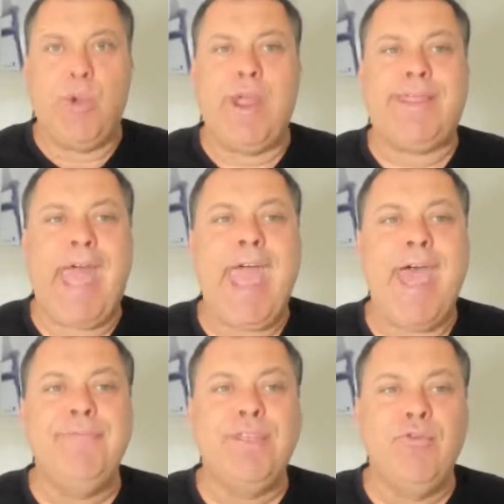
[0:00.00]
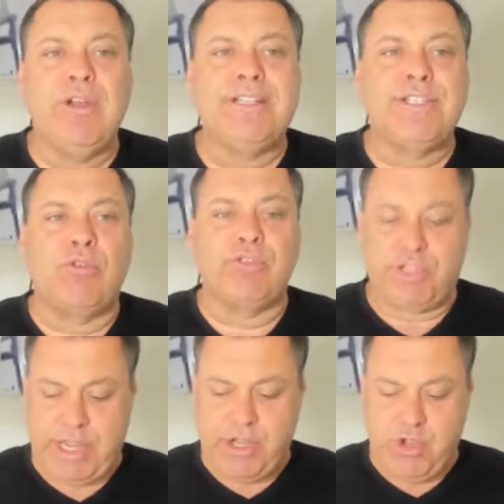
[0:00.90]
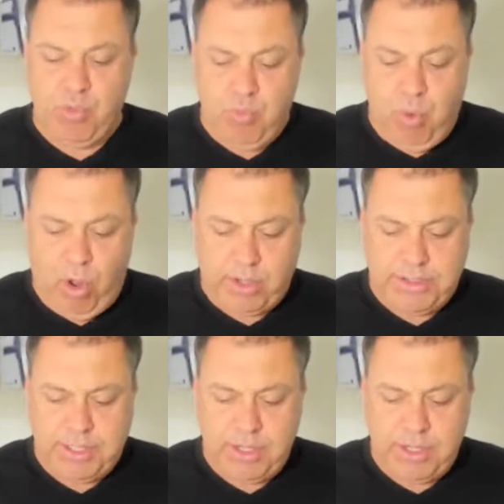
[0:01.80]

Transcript: either have the results that you want